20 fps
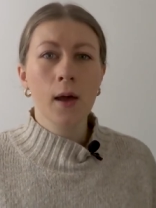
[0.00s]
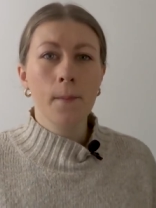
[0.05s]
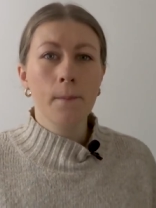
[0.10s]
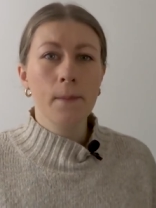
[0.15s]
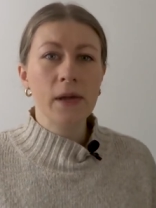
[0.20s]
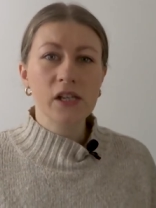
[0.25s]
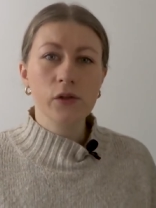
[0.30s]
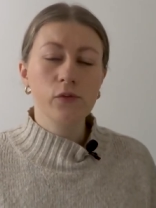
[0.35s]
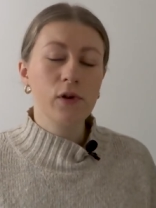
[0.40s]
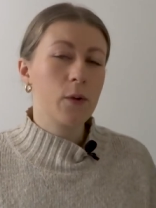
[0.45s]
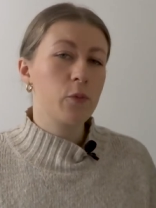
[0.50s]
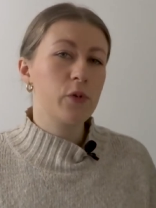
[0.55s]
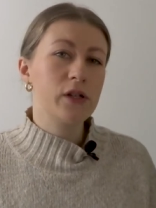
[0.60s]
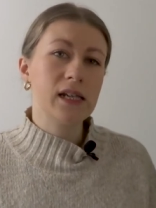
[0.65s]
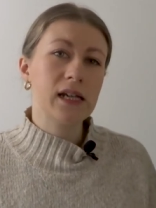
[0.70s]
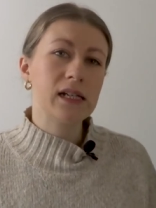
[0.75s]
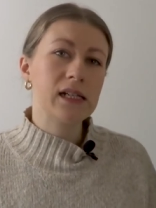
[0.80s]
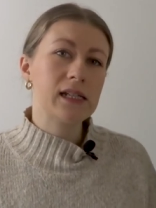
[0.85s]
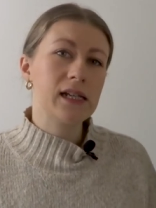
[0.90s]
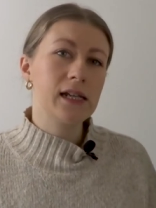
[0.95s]

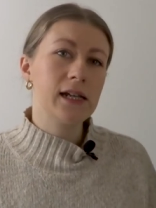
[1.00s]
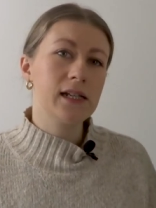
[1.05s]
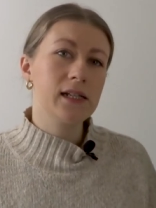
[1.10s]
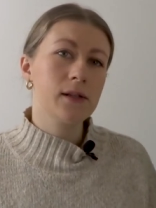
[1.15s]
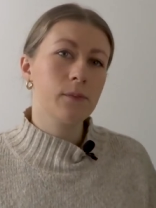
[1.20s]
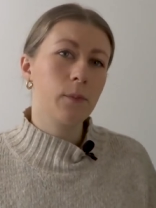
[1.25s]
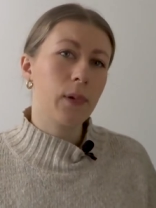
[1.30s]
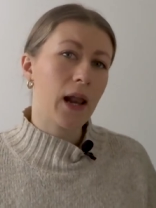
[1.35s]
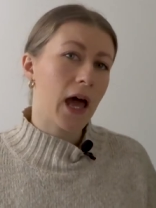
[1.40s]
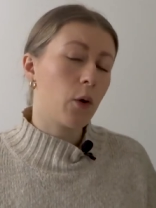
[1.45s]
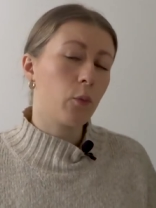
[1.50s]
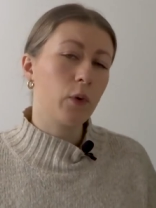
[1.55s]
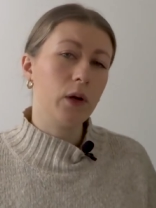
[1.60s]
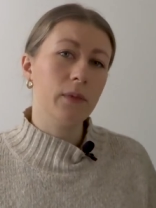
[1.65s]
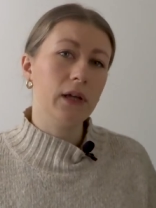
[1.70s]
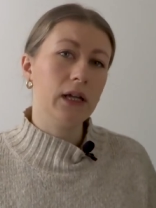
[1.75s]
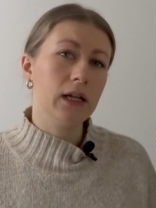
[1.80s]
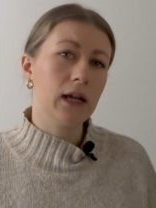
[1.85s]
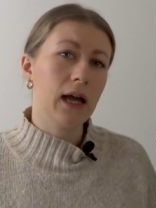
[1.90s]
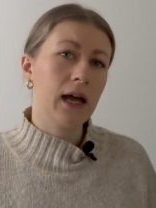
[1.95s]
misrepresented black
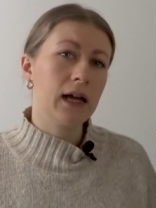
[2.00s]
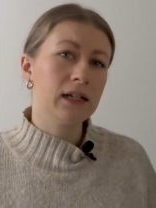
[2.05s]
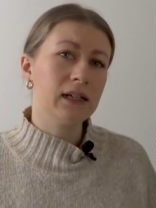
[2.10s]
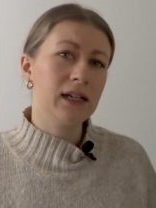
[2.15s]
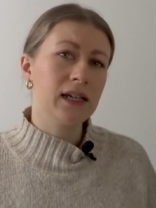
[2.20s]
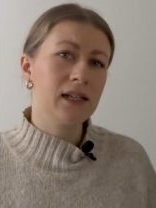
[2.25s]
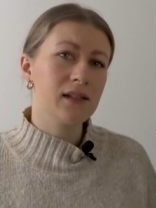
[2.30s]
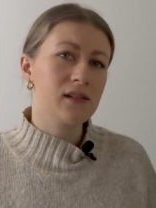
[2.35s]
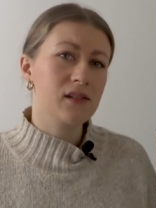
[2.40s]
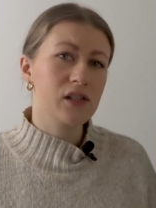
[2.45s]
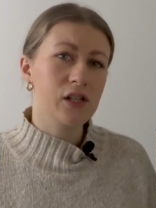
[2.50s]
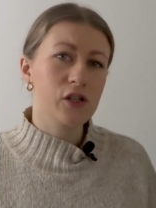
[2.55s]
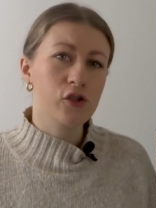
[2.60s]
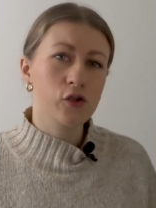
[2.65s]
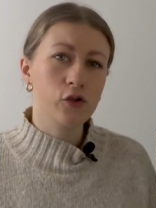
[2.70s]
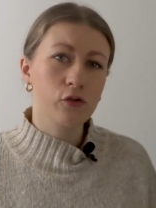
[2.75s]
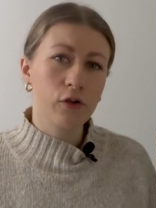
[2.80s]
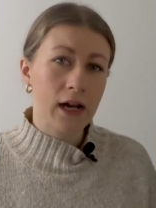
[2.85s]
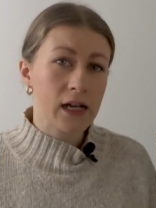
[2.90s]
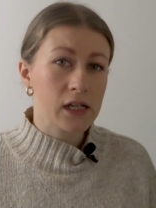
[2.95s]
women, and it's
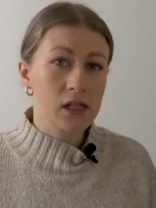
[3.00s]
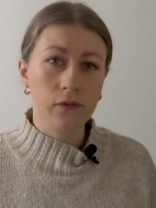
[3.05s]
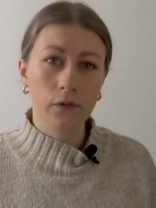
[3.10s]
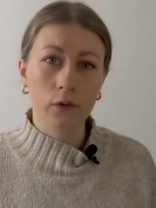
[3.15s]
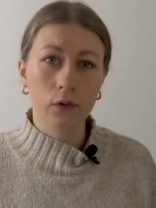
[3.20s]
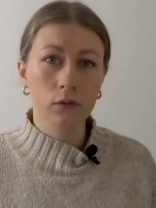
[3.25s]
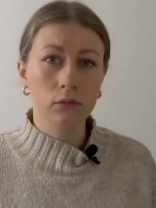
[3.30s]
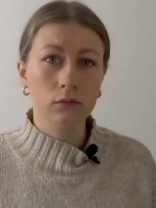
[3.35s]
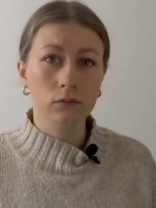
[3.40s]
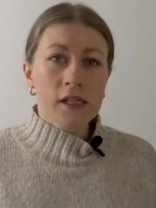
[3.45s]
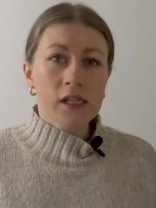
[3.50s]
disgraceful.